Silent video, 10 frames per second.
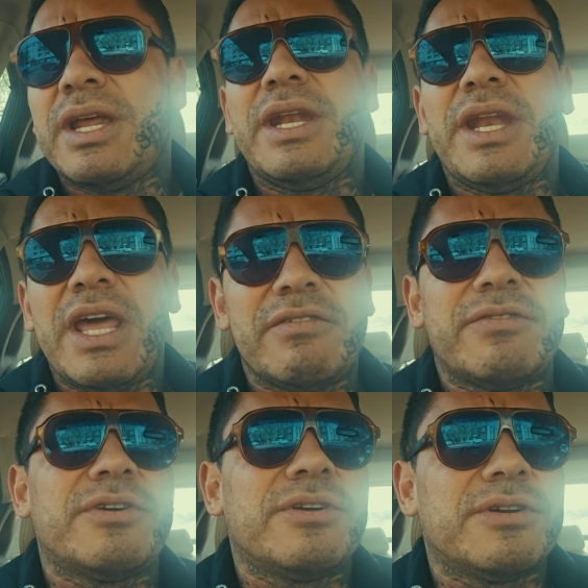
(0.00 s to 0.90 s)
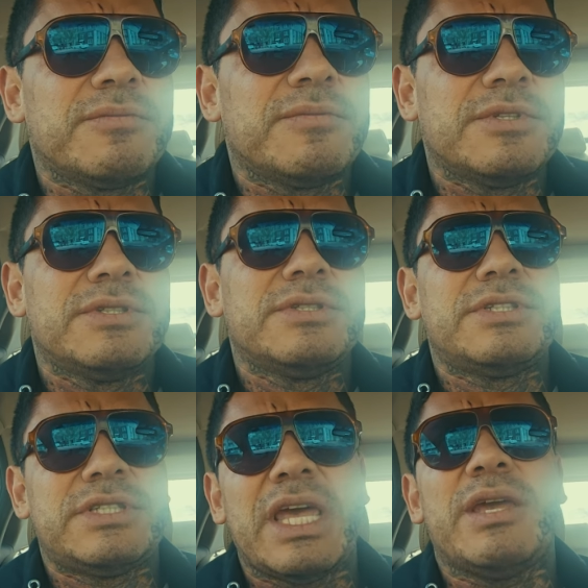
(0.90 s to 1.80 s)
never
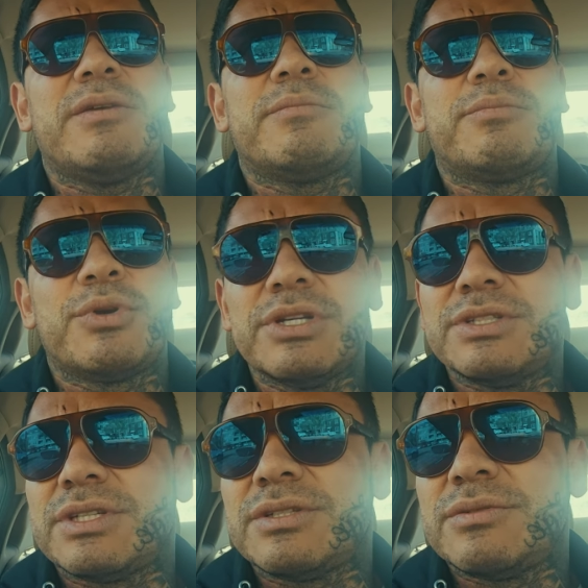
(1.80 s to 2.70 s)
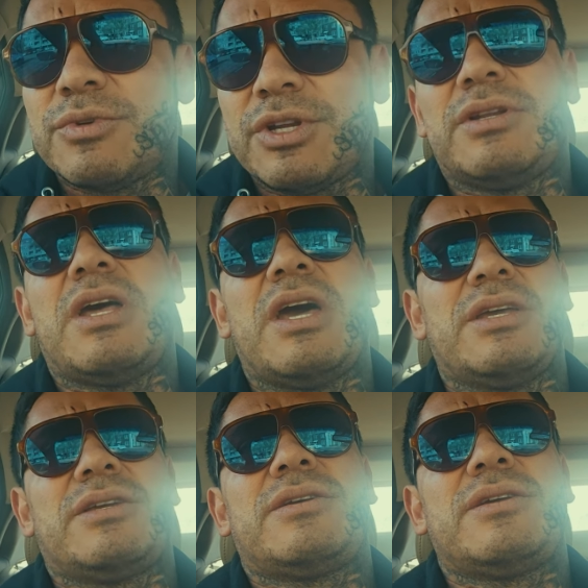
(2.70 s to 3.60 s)
state prison with,
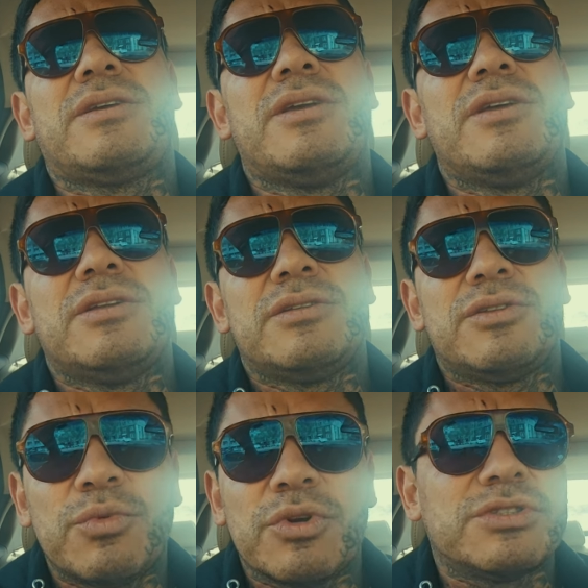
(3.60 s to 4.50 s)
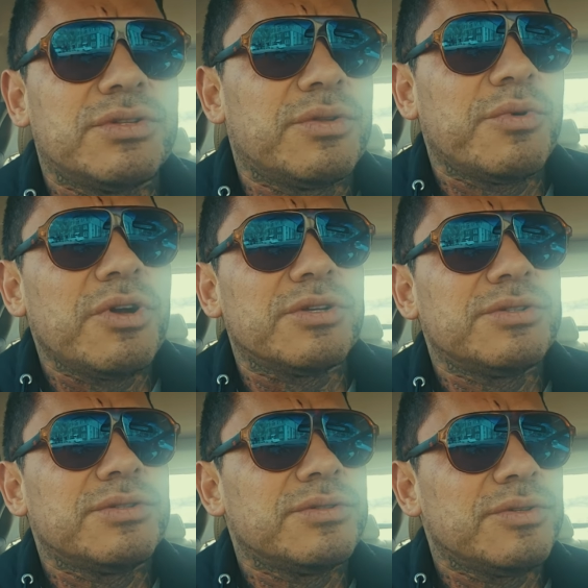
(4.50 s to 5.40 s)
like, the worst of the
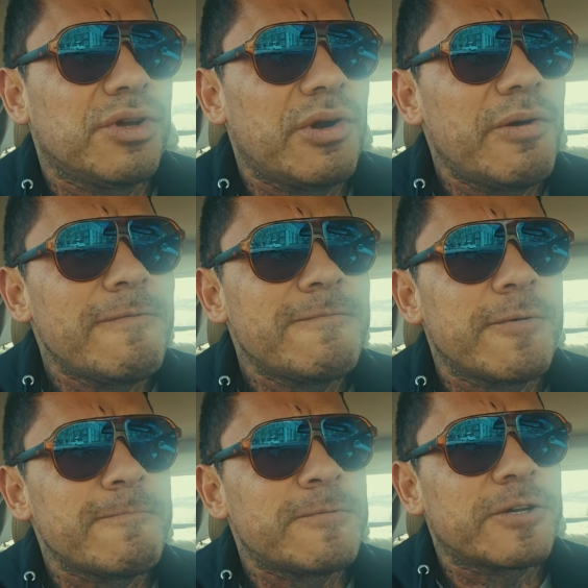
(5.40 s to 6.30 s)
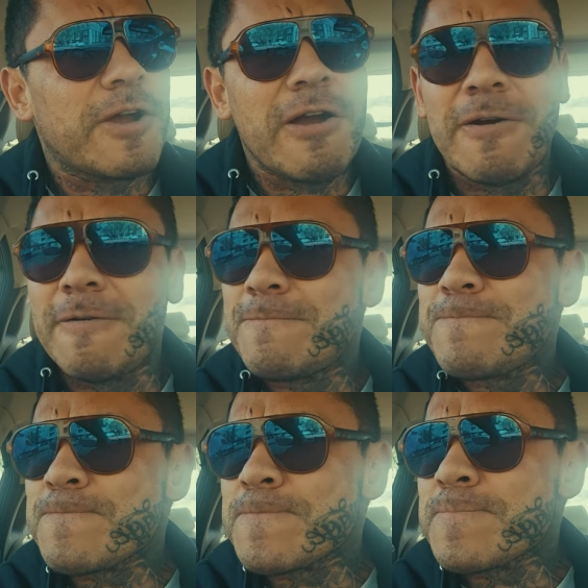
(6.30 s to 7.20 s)
worst, you know, from Chicago.
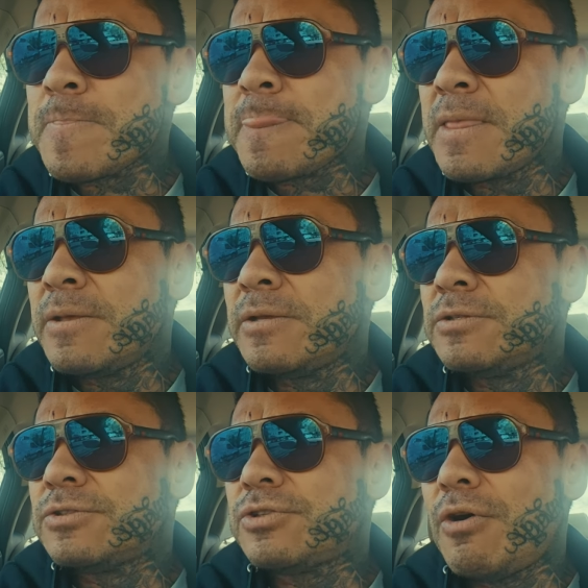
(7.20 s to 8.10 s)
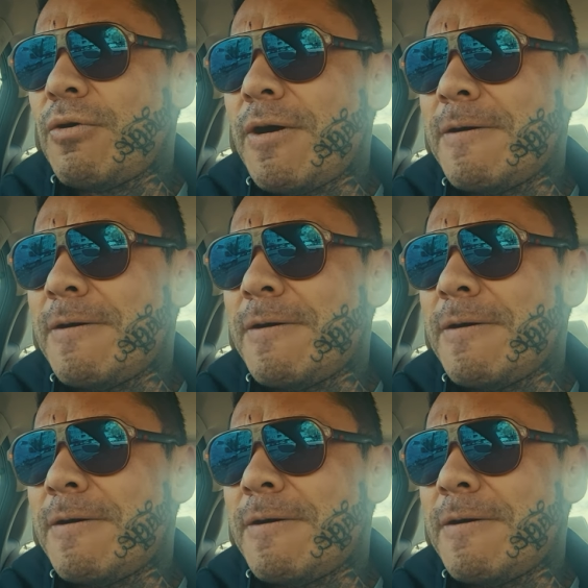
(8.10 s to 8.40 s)
So